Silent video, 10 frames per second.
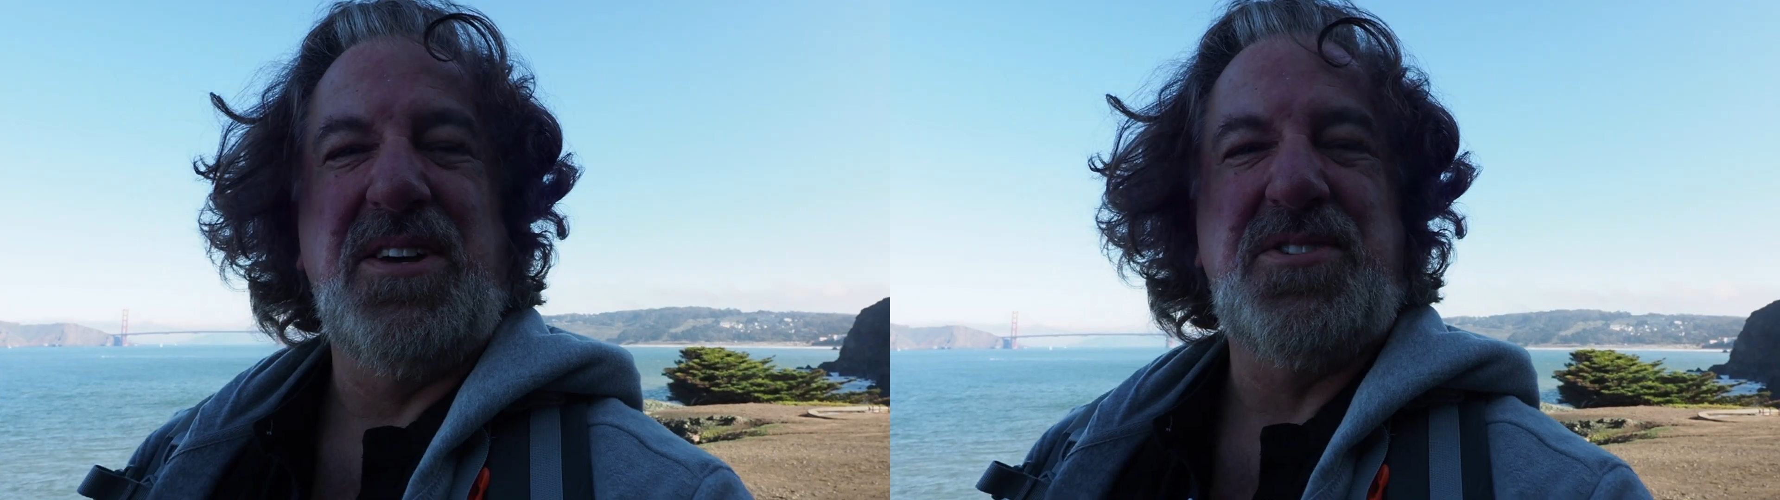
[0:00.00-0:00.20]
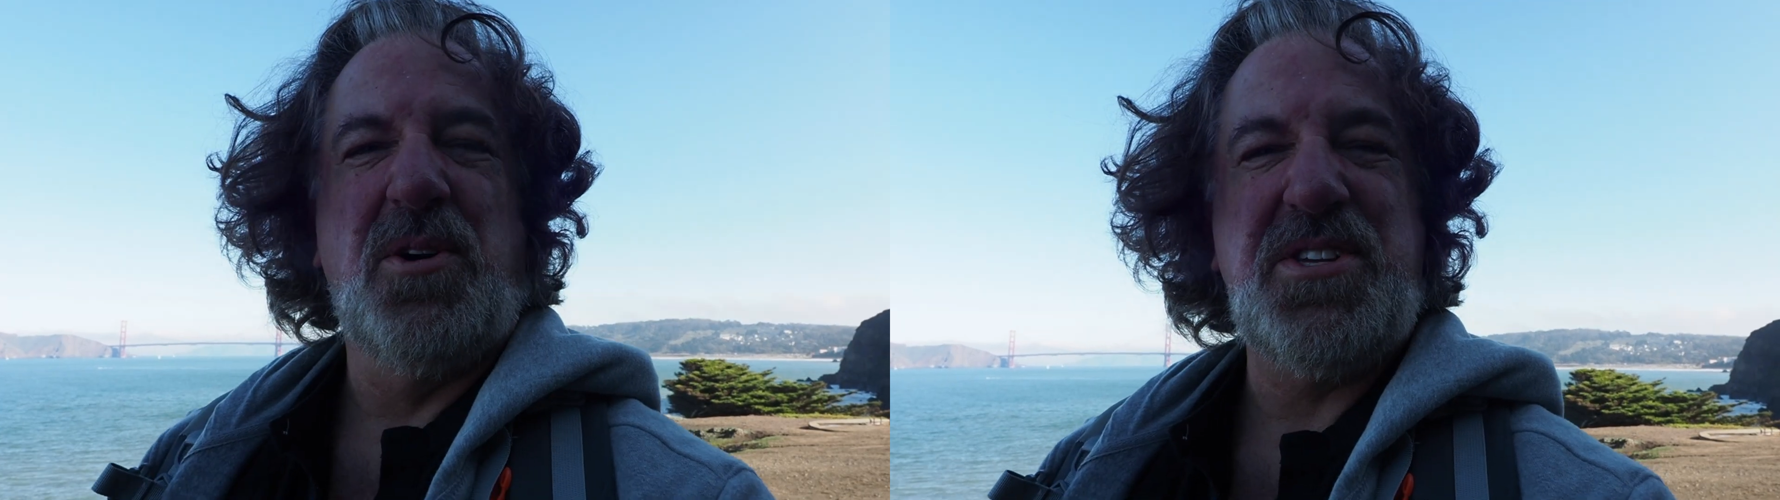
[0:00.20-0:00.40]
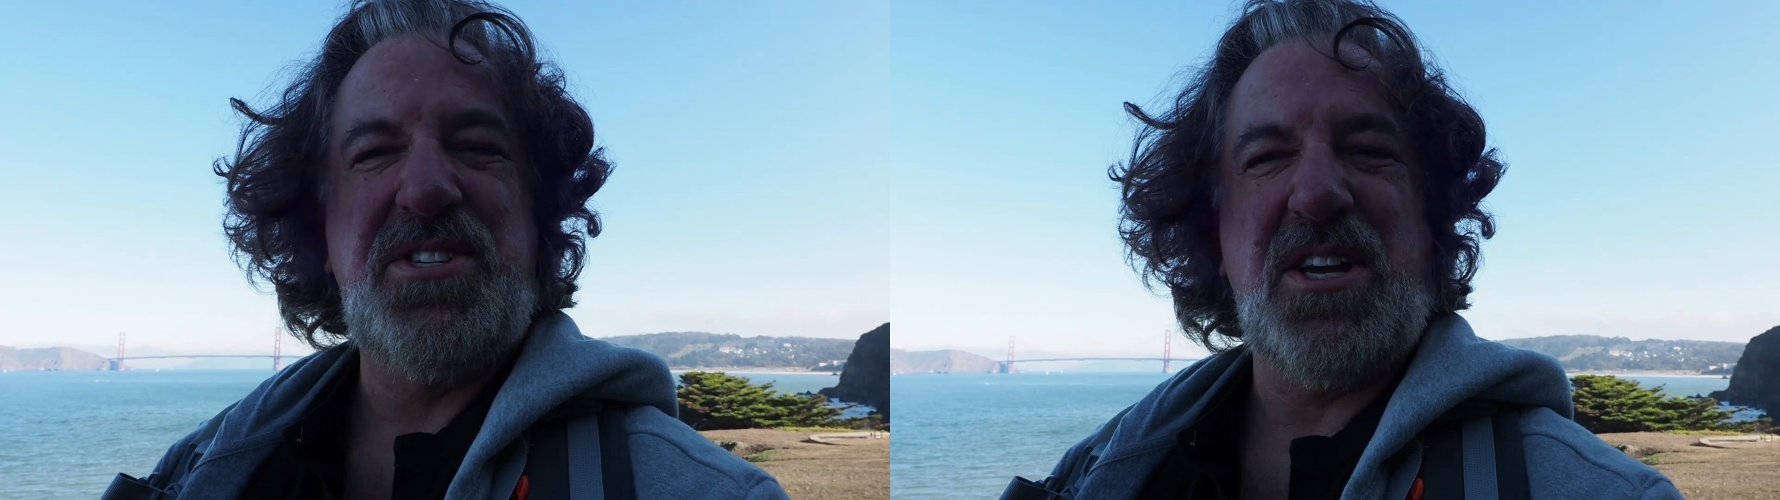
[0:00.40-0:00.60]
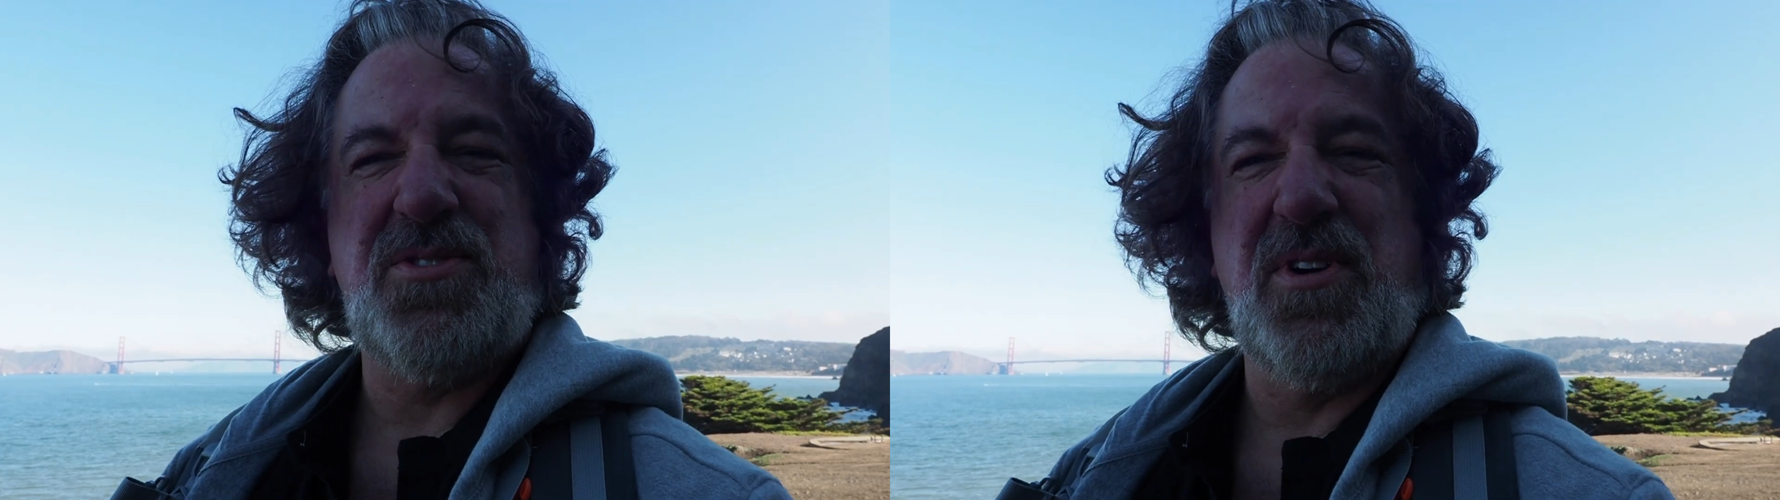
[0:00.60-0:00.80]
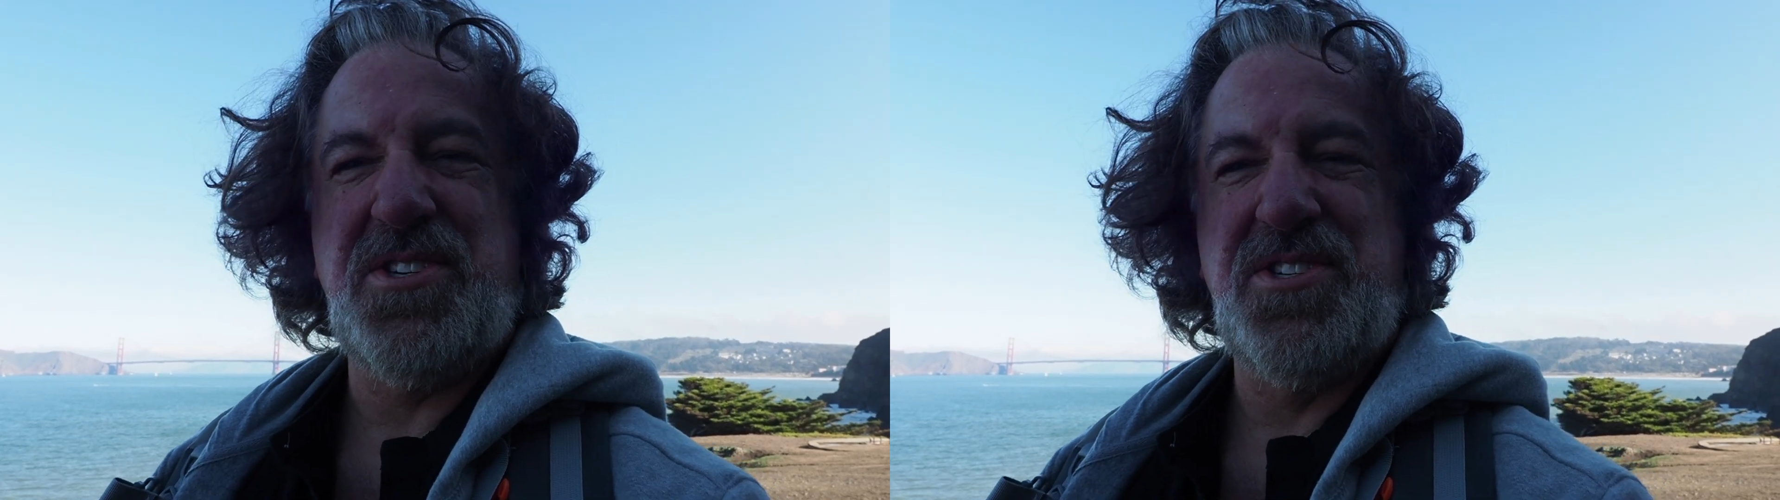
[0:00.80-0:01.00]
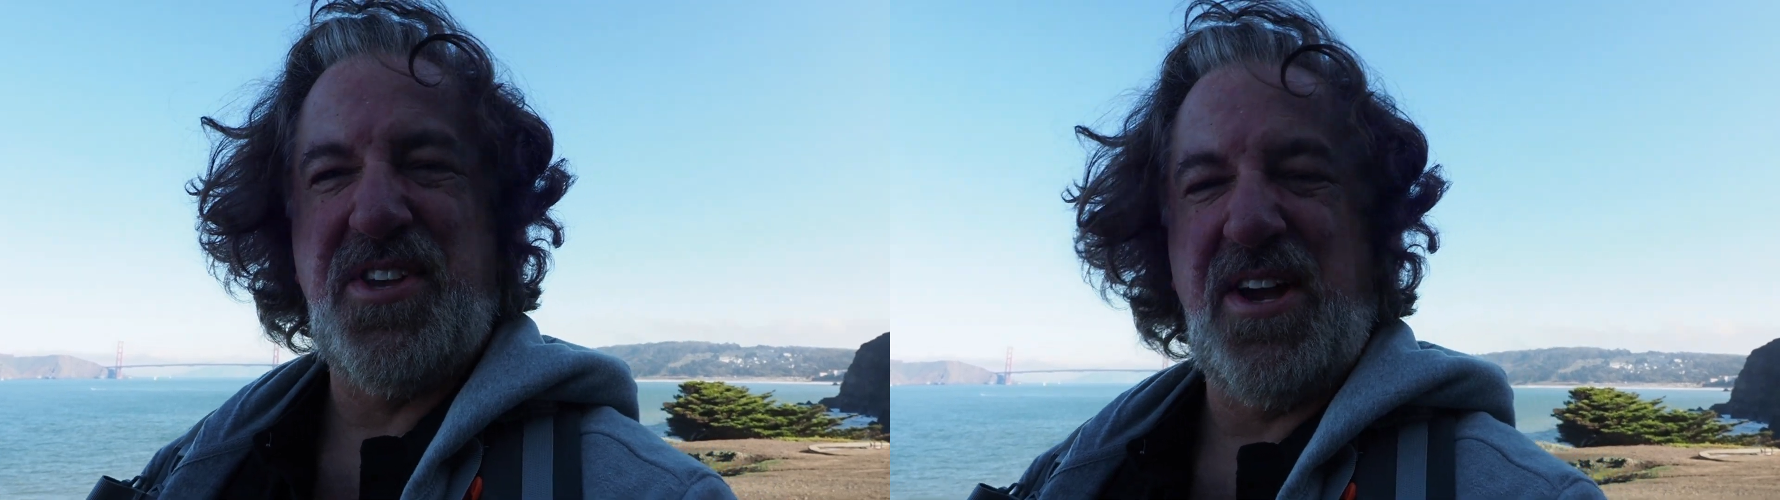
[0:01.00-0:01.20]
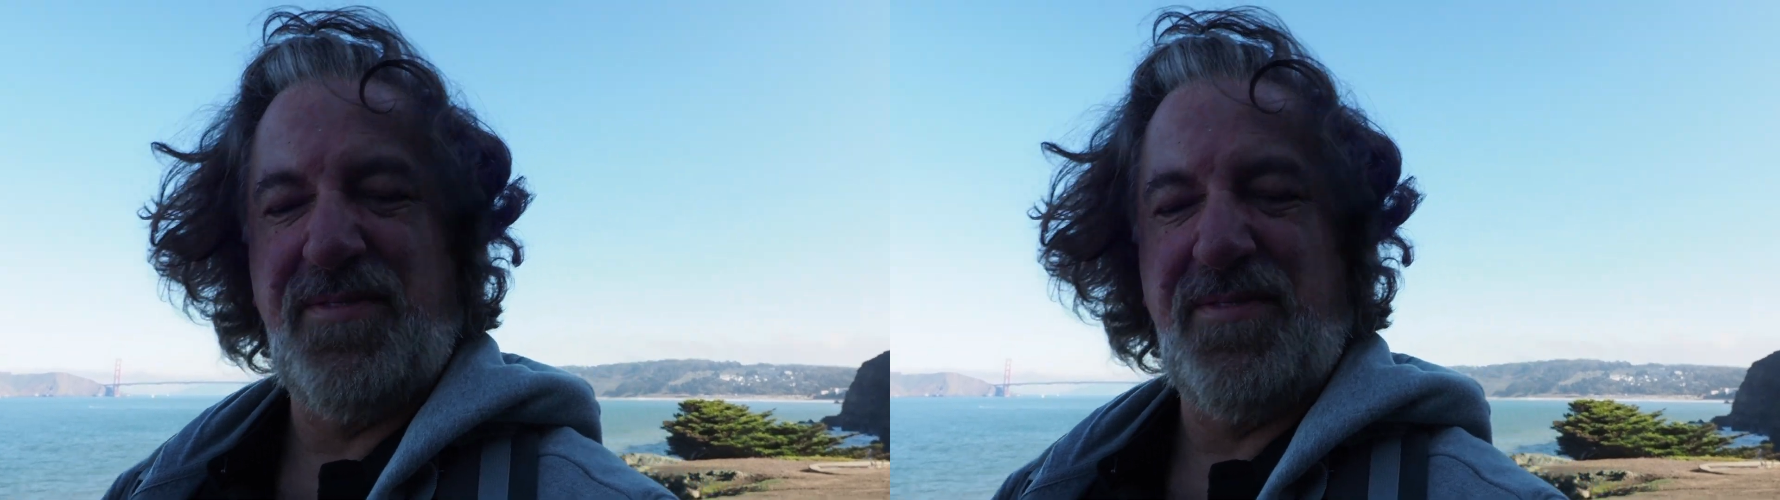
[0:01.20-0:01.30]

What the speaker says: so what's next for us in San